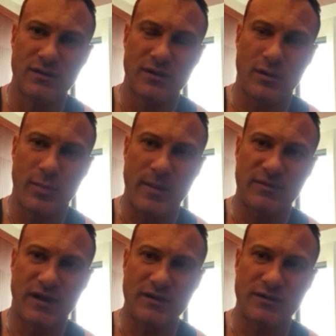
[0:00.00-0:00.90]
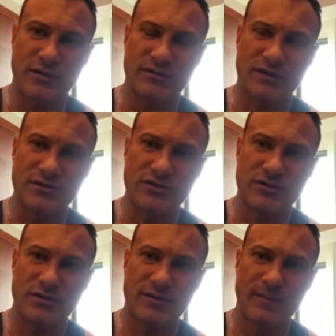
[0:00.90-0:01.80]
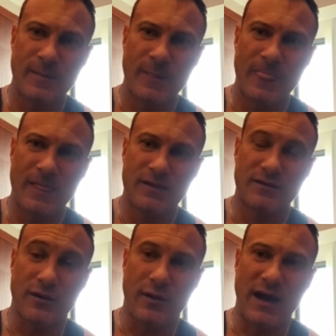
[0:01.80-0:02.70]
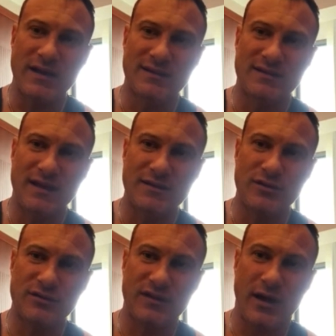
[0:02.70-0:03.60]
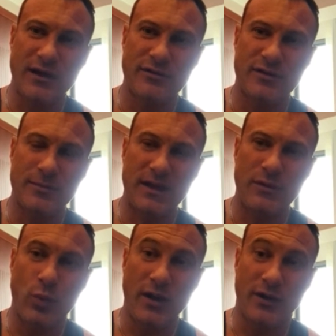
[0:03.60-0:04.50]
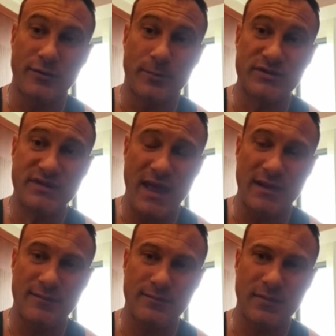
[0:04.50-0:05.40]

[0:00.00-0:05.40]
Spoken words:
or peptide dosage. So I instead use the 100 to mean 100%,